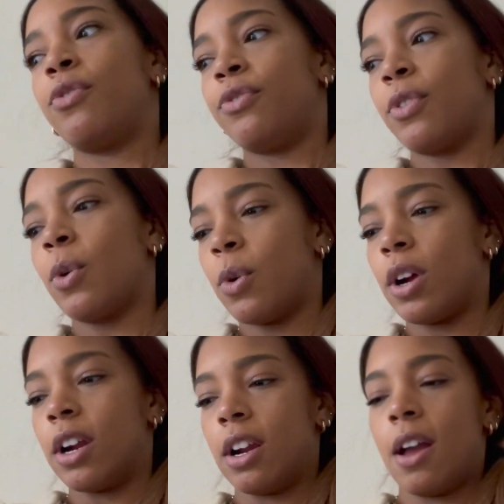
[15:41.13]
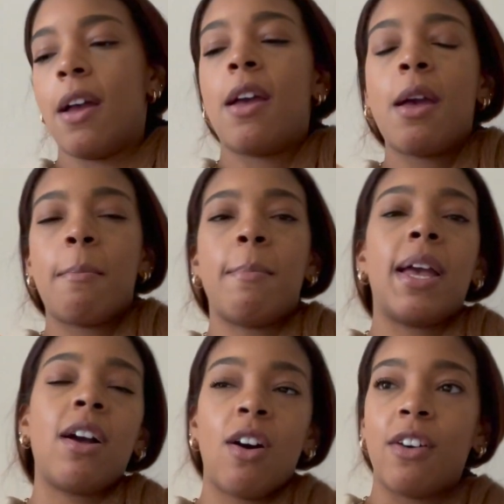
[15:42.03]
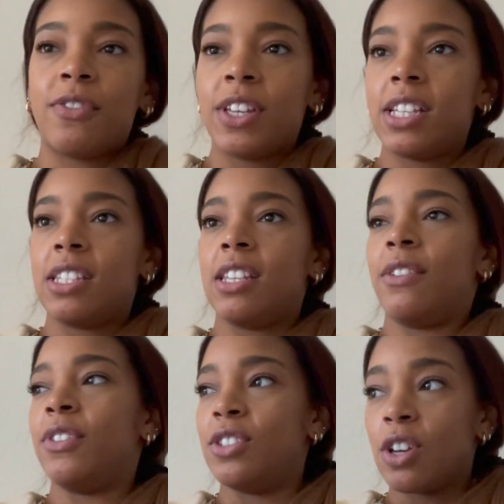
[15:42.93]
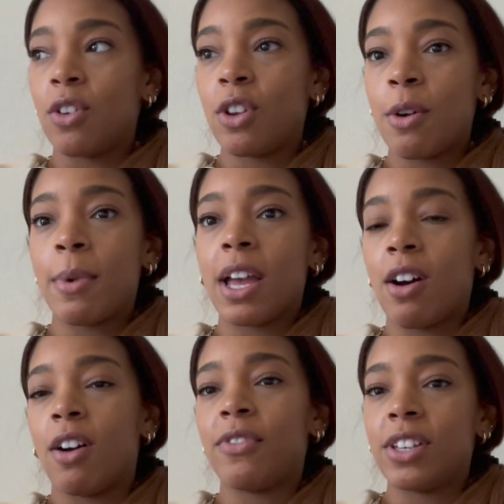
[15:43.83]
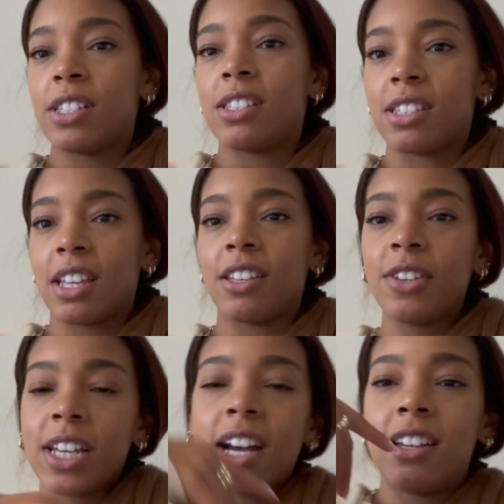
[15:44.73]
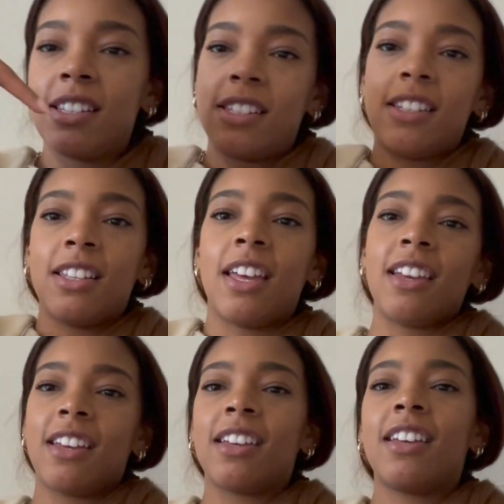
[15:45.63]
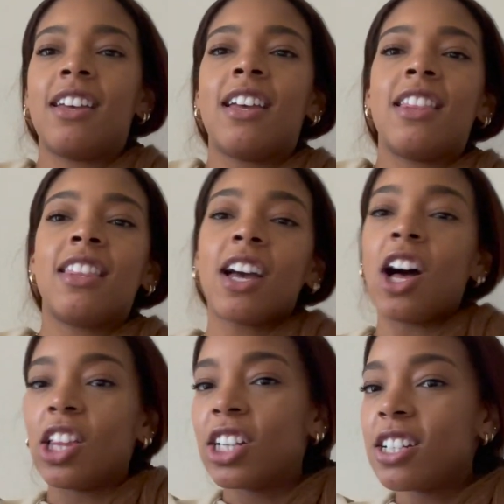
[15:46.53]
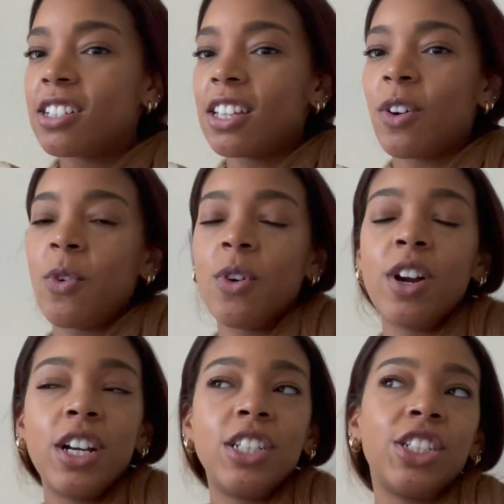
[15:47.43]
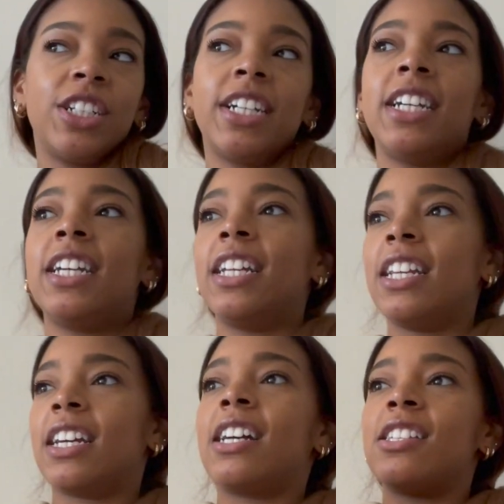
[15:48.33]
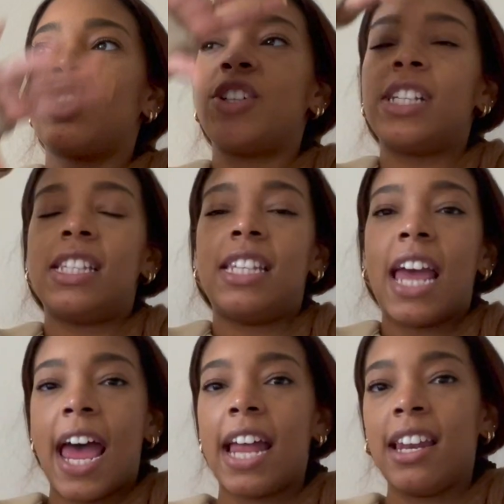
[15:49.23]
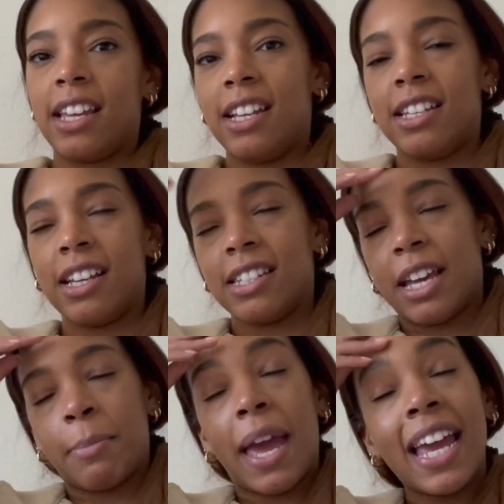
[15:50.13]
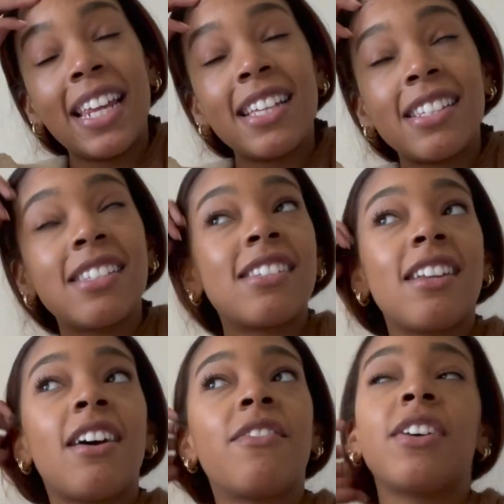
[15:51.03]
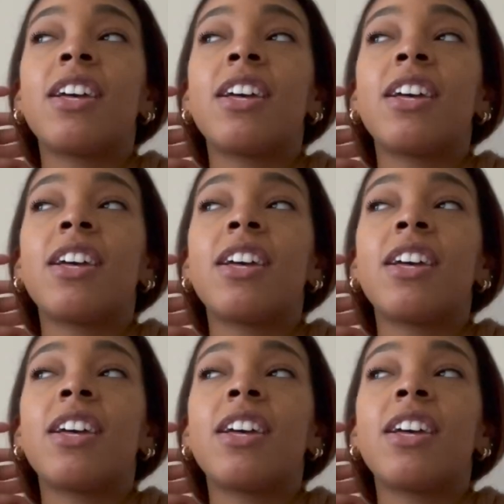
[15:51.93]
for my office. If you don't know, my office is like, you can kind of see like the colors, like orange, green, because Chris' dad, he does like paintings and stuff,